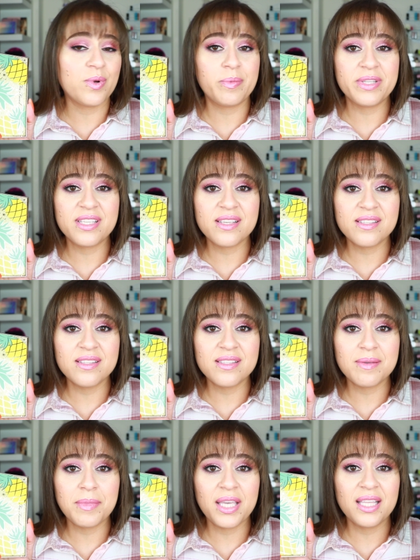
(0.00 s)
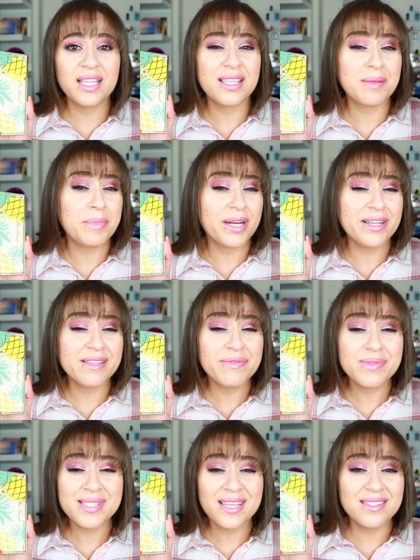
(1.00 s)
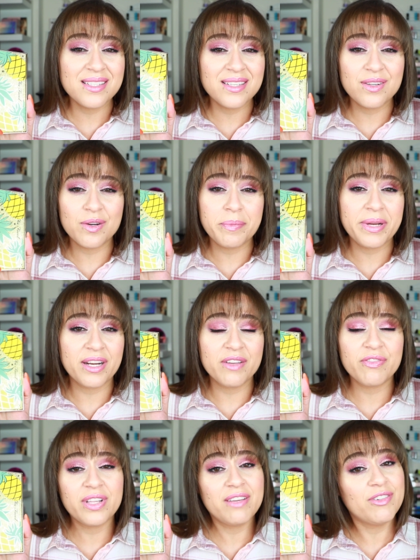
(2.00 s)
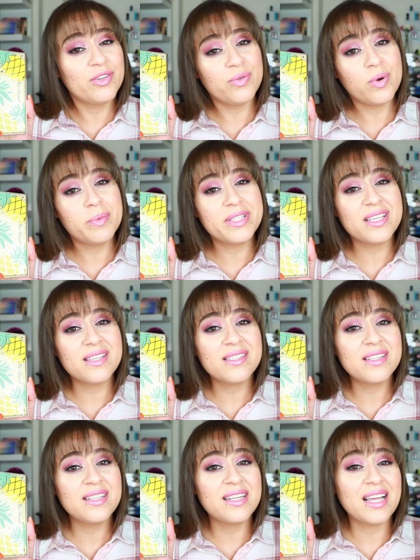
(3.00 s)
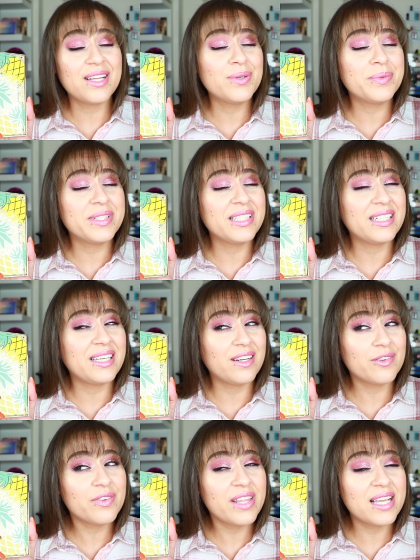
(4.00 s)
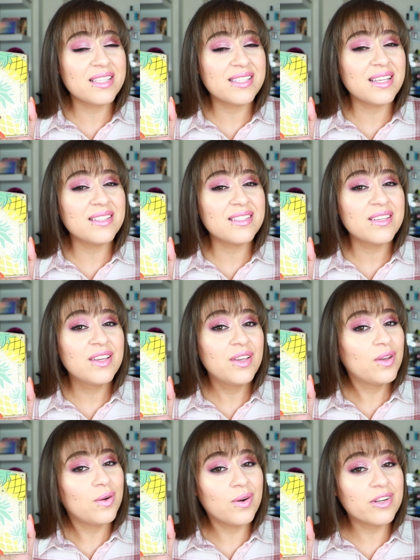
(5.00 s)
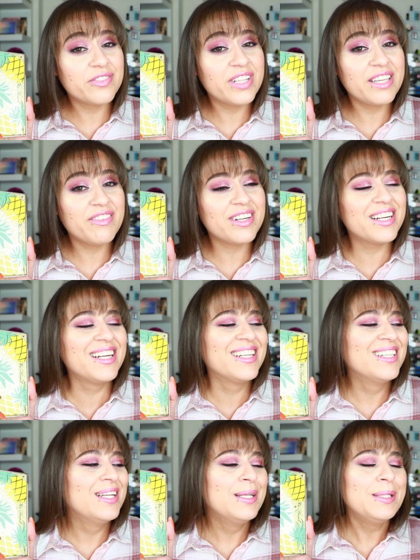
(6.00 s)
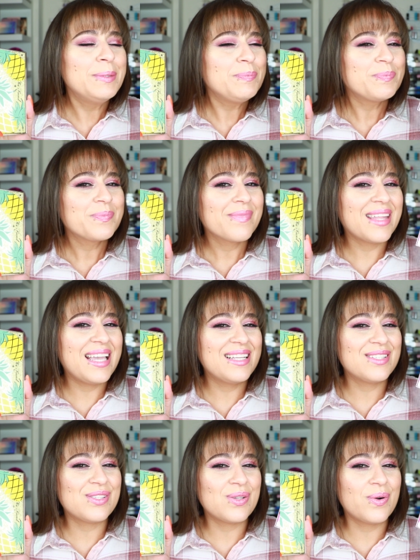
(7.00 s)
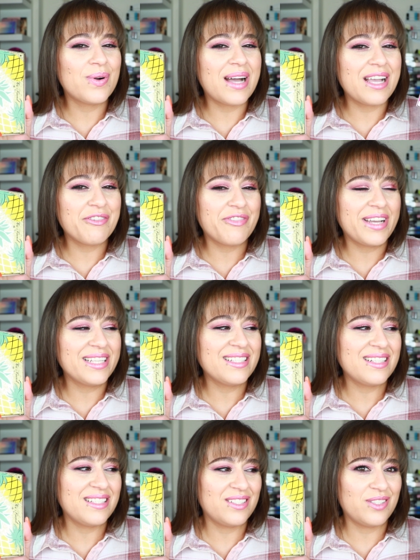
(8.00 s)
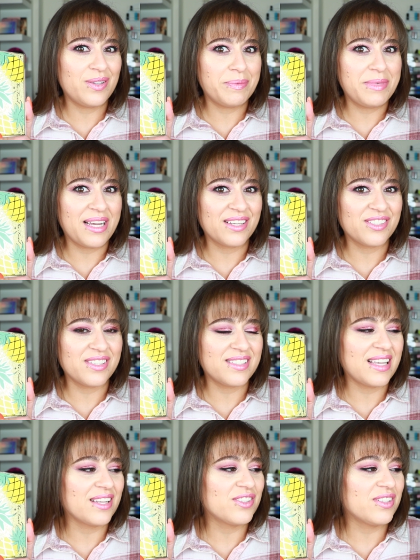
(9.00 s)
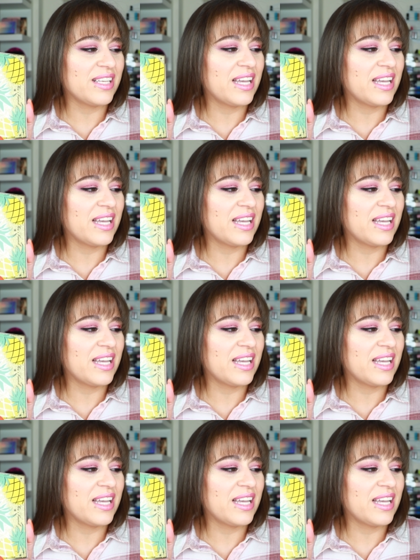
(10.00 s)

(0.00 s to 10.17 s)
Robitussin to me, like the berry scented or berry flavored Robitussin, and I don't really care for that scent or flavor. And so I find it a little obnoxious, actually.